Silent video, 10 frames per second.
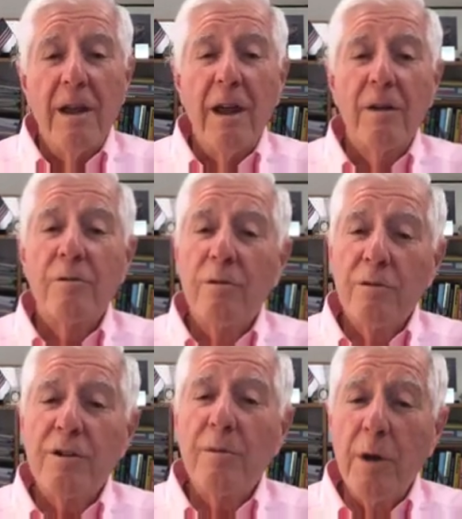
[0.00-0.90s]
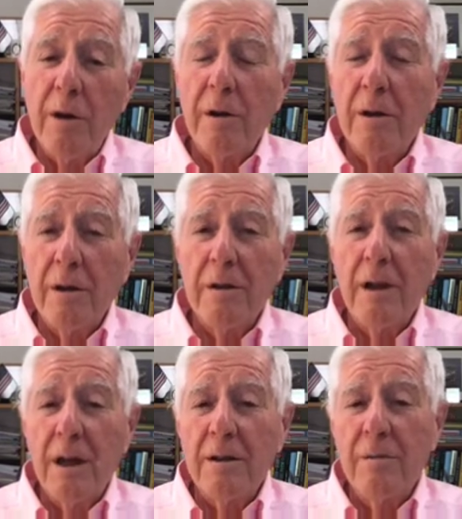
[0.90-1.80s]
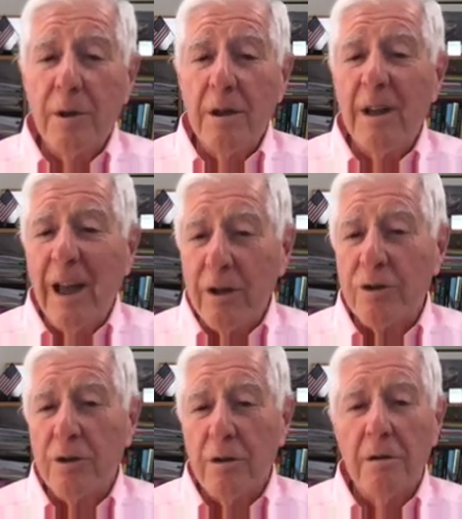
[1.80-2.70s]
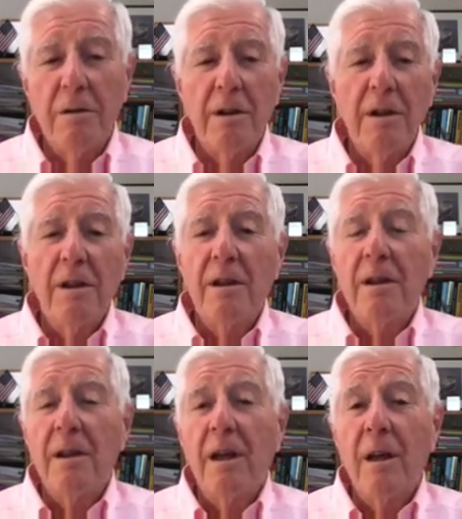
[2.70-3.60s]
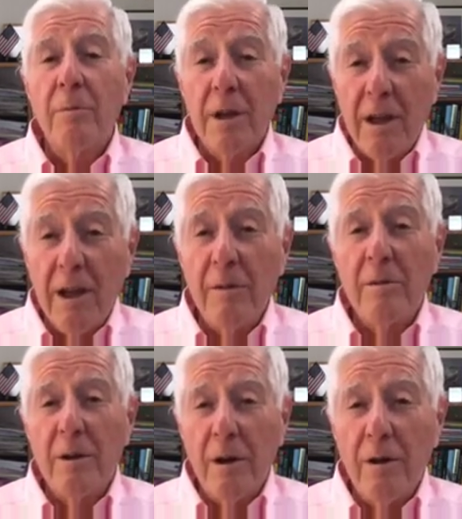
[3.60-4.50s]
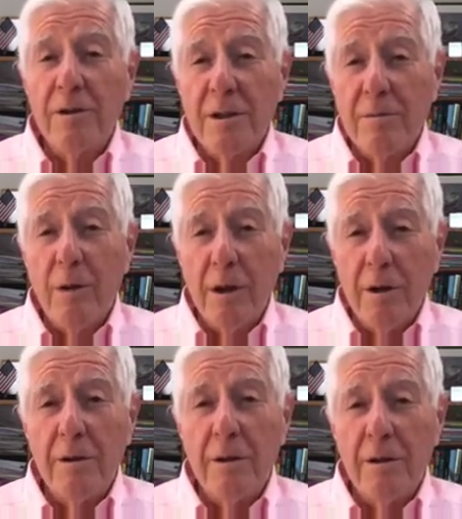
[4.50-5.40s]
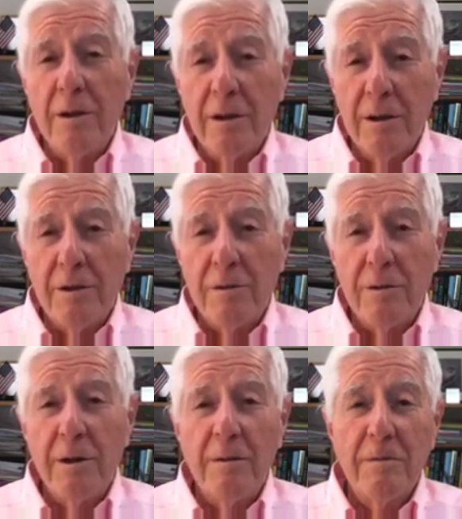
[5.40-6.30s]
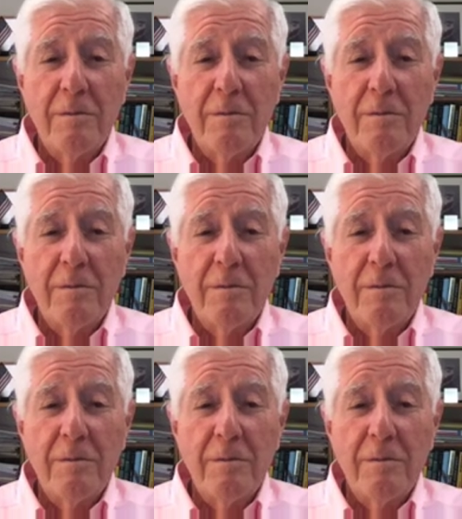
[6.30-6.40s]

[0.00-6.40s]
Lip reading: and Cruise America got to be national and became the largest player in the industry.